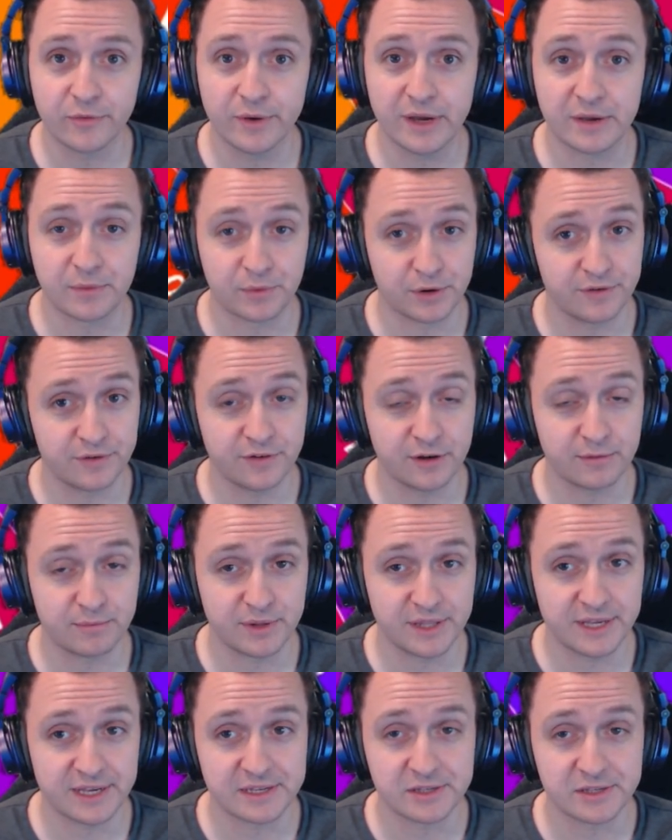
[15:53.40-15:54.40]
away one of our
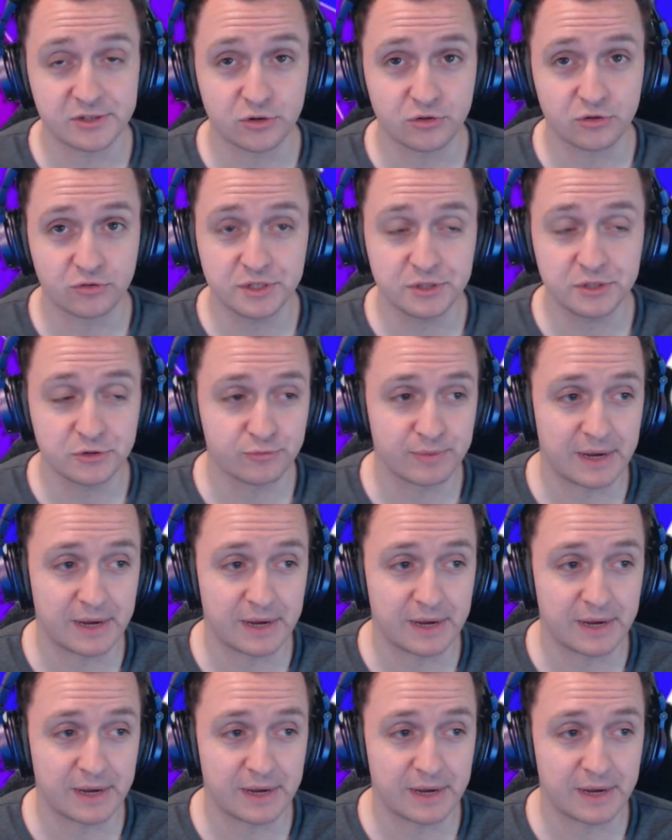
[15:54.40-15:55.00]
players to Crystal